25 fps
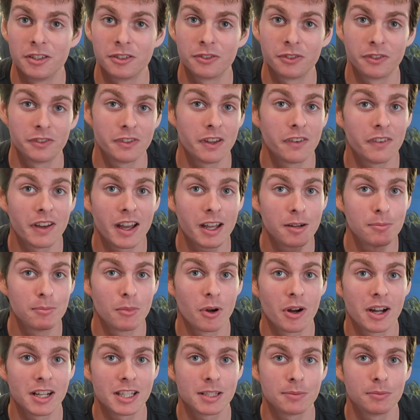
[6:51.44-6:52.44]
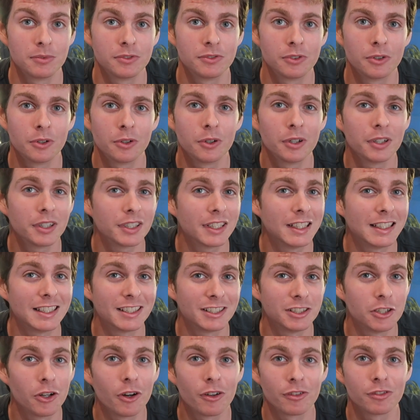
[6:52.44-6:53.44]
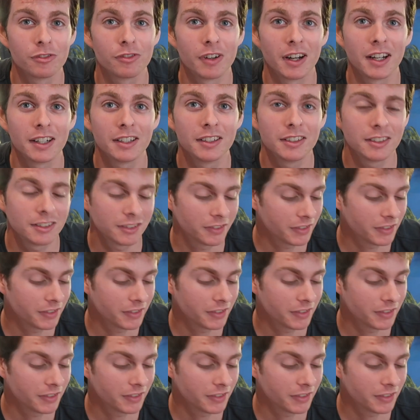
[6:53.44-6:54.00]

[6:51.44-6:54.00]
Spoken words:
useful. If you've ever had mites before, it's not fun.